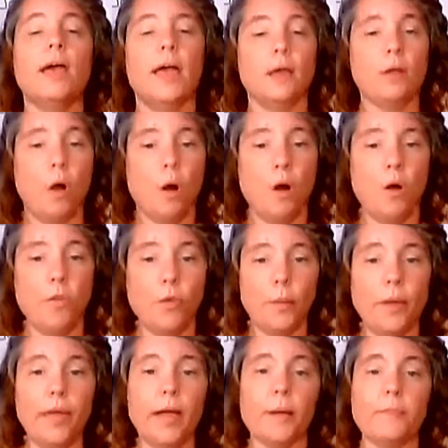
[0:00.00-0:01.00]
And all the
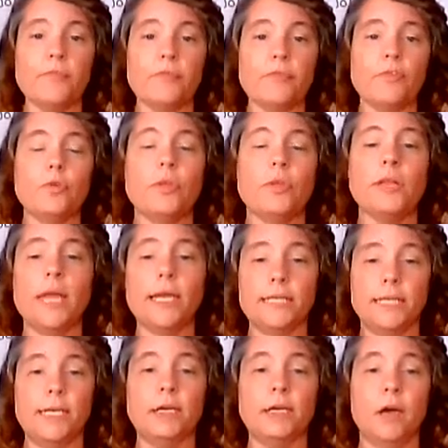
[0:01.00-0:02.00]
way up through the
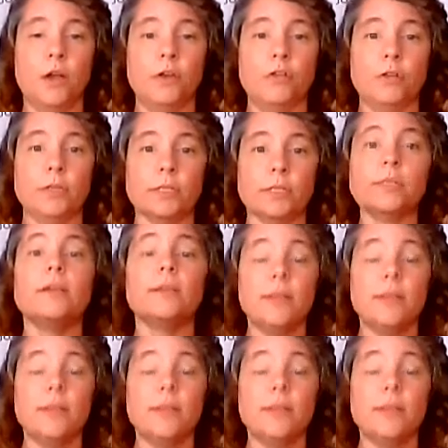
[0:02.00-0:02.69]
1900s,